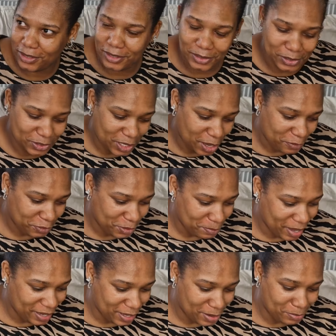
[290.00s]
you just have to
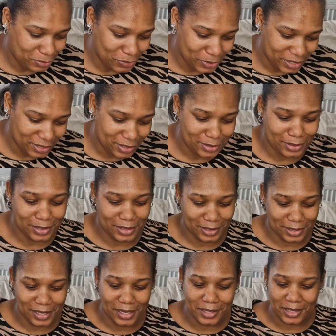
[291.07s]
make up noise. This is
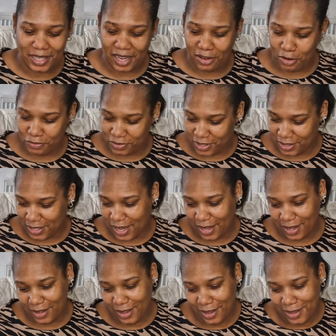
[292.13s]
his day off
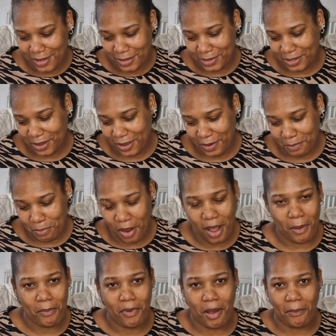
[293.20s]
today, so, but
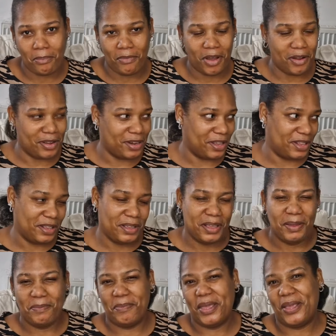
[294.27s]
I'm not gonna
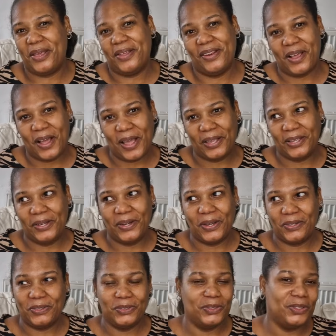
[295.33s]
be like, you
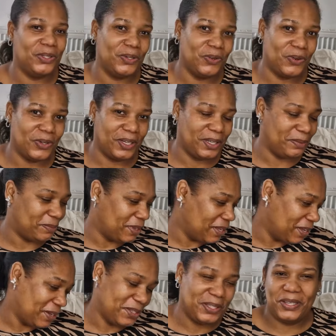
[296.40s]
know, too on him.
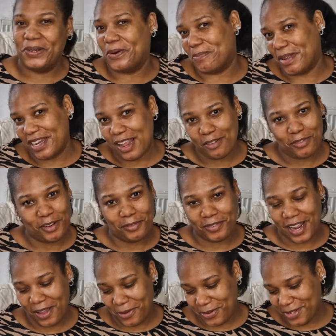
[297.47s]
because he got me lovely
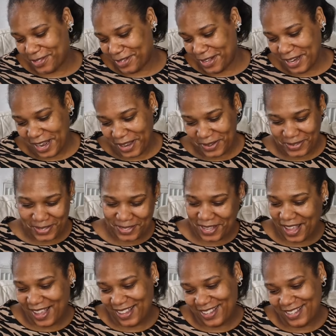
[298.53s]
flowers, you know. So
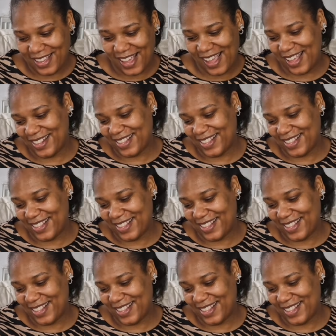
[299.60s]
yeah,